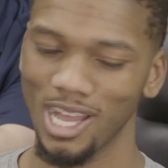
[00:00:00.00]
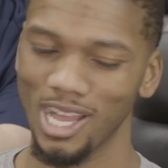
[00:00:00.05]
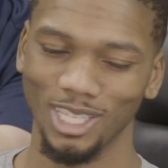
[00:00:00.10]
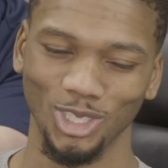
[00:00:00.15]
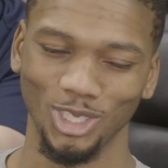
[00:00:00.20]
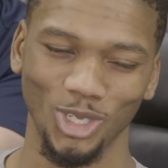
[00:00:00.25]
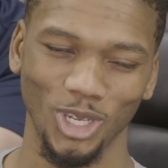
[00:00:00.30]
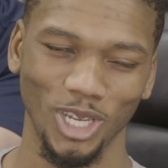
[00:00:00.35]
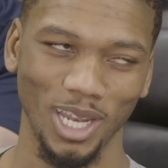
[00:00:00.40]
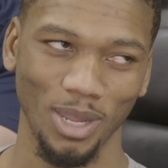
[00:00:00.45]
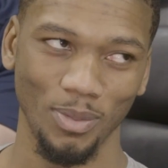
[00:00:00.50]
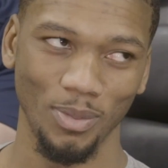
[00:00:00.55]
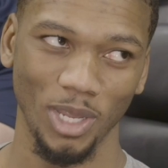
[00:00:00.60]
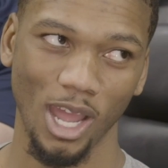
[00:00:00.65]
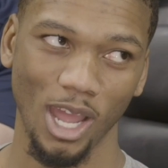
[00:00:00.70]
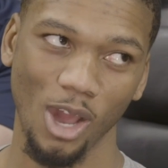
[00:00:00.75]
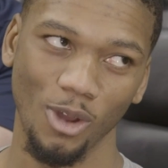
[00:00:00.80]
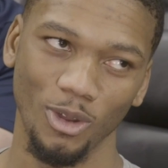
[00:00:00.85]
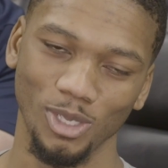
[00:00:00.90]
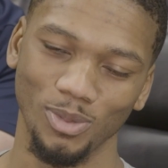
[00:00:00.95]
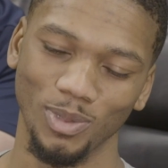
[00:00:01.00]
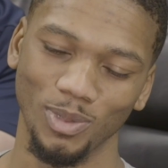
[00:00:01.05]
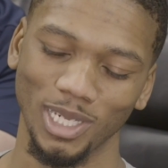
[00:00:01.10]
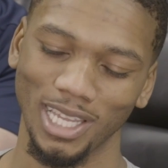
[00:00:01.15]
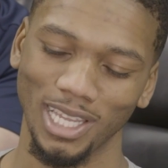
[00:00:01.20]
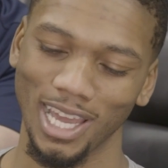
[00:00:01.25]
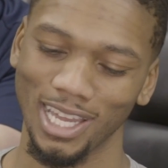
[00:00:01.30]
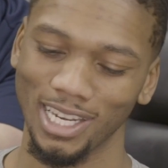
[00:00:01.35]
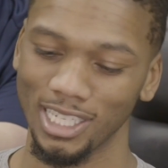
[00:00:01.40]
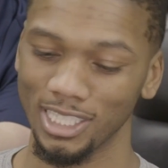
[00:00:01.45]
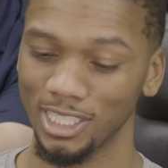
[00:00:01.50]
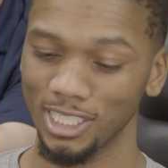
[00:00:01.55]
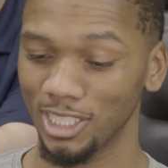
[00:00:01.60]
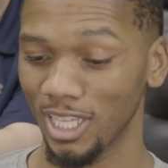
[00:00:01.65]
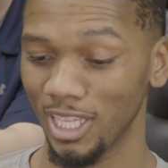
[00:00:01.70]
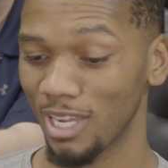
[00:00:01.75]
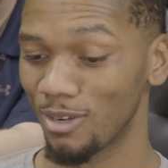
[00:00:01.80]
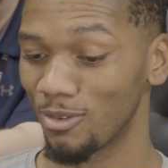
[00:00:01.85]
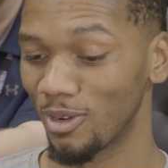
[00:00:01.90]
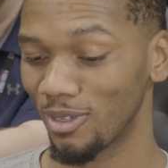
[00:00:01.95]
I enjoy it. I mean, I always been a guy that
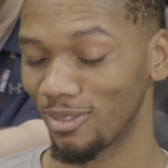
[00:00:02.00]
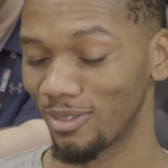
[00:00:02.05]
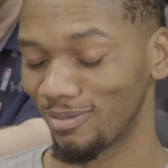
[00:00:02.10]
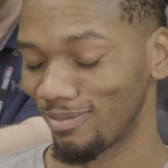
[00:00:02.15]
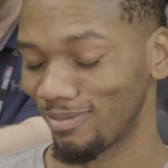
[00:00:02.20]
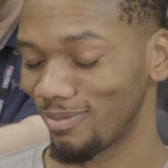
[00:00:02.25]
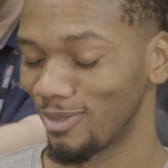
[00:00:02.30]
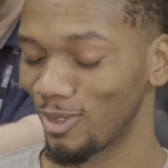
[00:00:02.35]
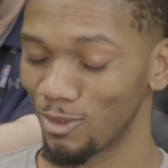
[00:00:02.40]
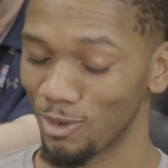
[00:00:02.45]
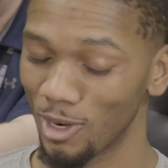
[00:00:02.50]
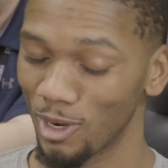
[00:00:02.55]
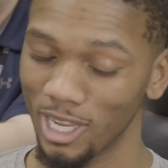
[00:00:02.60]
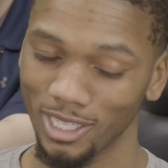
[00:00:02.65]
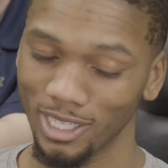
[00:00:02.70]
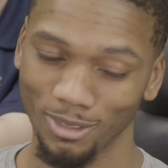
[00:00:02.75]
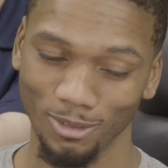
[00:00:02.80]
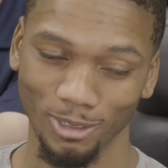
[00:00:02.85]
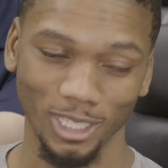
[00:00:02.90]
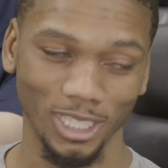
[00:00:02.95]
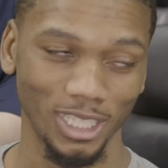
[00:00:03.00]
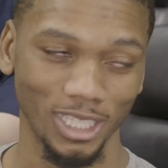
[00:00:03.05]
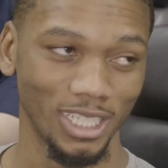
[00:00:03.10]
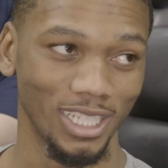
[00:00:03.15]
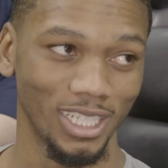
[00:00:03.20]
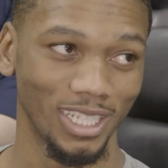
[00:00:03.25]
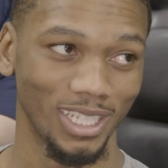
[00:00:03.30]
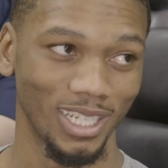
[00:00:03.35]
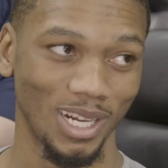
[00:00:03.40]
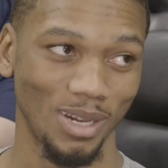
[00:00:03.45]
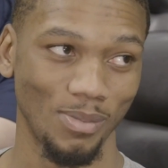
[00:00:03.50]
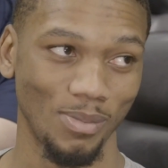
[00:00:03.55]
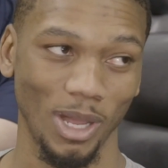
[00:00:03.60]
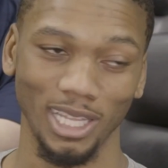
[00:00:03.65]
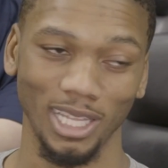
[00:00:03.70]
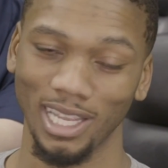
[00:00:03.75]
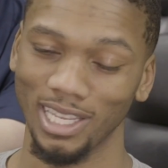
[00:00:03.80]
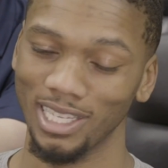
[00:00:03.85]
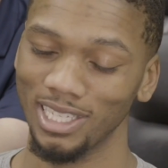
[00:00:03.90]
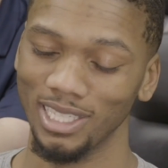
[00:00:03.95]
just like r running, really. Um, I
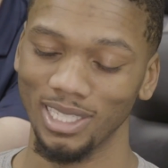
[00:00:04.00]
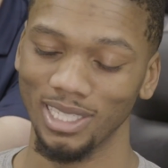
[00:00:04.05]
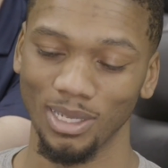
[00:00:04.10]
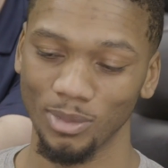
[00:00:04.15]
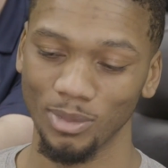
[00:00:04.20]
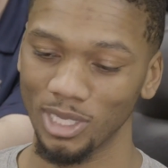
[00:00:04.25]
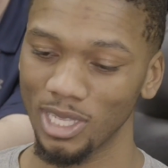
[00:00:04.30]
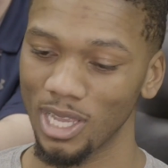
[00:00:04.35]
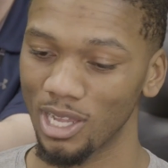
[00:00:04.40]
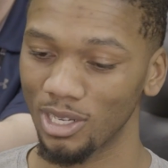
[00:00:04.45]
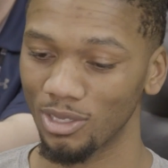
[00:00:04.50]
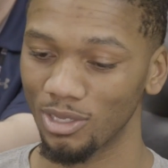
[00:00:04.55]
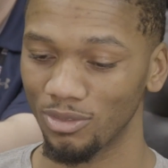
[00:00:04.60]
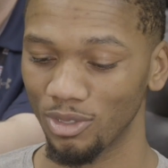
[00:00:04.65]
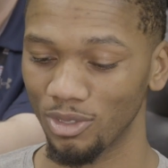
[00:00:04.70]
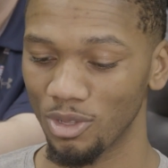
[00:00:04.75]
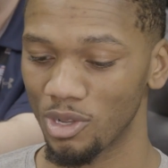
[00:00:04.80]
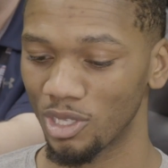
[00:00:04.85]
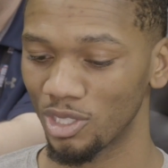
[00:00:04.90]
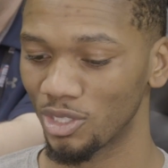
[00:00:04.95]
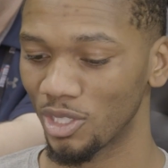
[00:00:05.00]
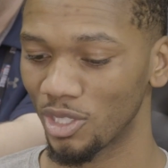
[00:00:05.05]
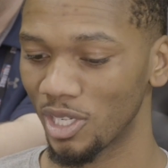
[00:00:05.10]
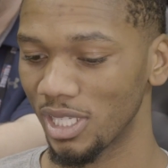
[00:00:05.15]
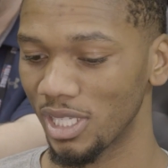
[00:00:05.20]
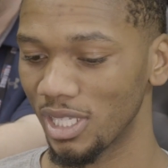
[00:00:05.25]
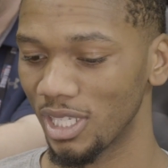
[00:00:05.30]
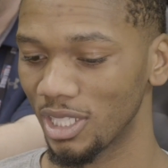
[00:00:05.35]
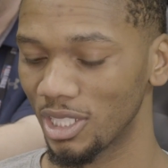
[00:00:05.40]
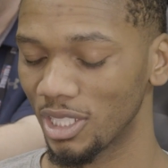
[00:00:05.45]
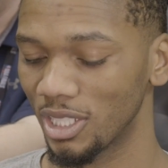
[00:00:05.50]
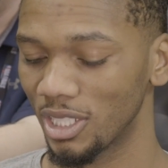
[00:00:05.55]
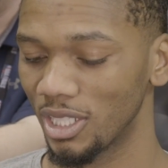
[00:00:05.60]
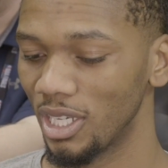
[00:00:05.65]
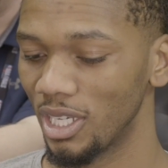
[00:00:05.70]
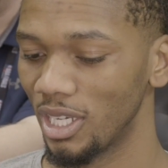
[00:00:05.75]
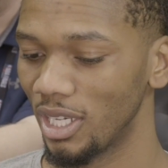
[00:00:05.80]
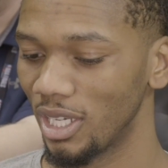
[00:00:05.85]
like getting up and down the floor in transition.